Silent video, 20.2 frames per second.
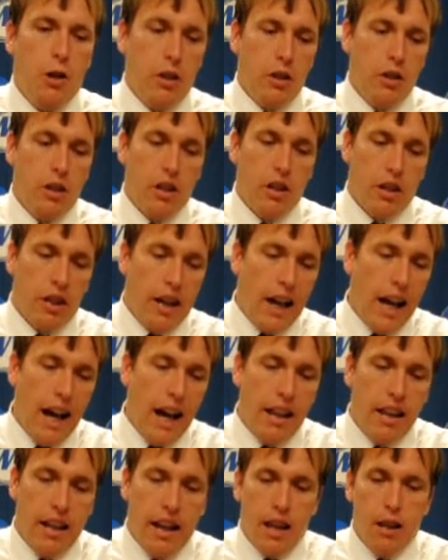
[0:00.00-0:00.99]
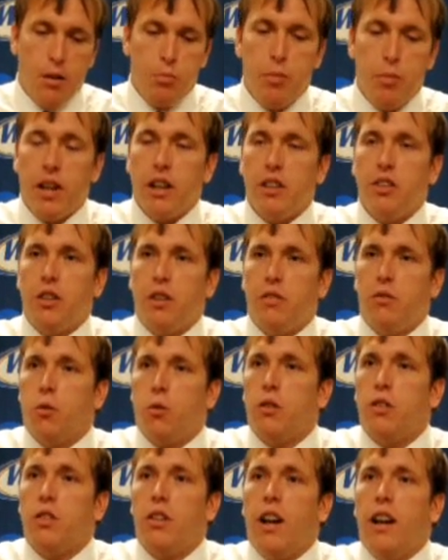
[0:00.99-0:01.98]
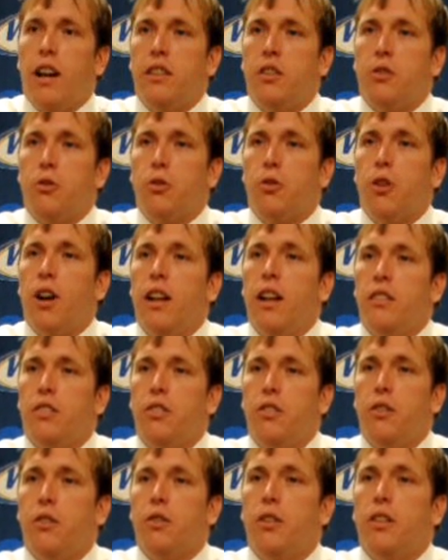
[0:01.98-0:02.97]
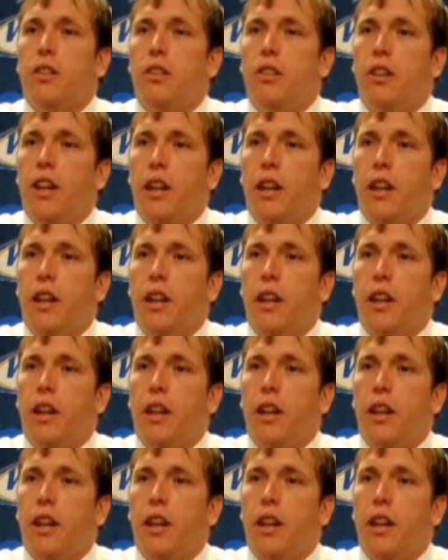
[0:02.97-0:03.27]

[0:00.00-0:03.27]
The guy that had the biggest year for us last year was Ryan Stewart.